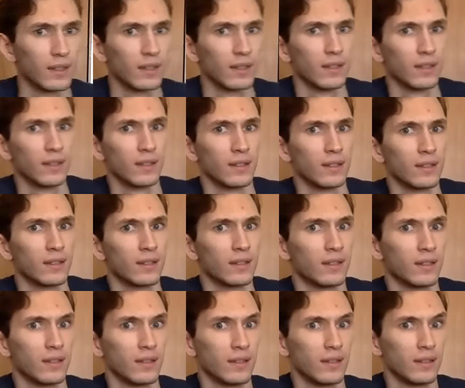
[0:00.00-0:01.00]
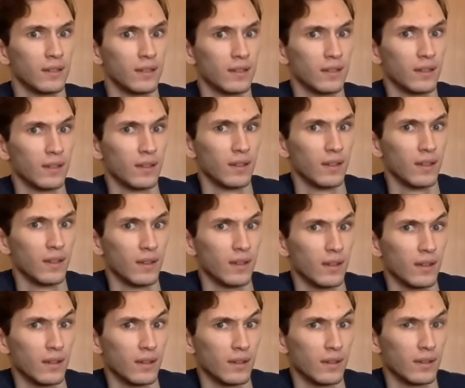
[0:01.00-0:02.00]

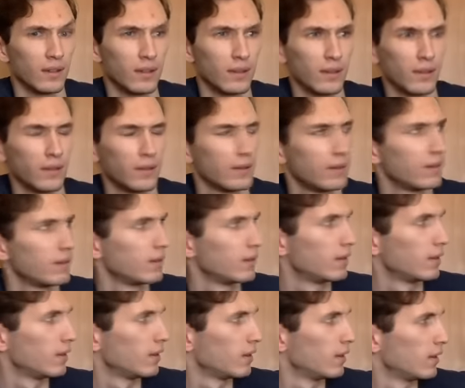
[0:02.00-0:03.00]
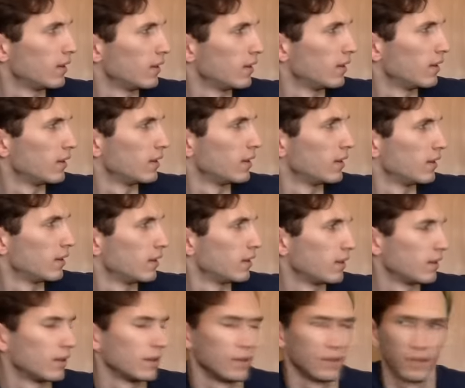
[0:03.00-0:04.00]

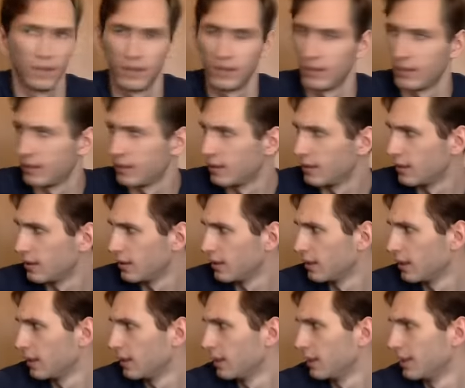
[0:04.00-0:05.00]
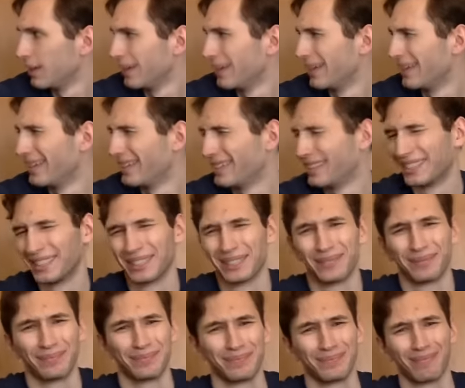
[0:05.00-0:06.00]

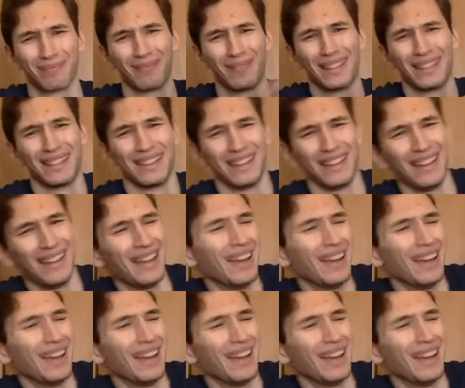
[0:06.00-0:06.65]
[no speech]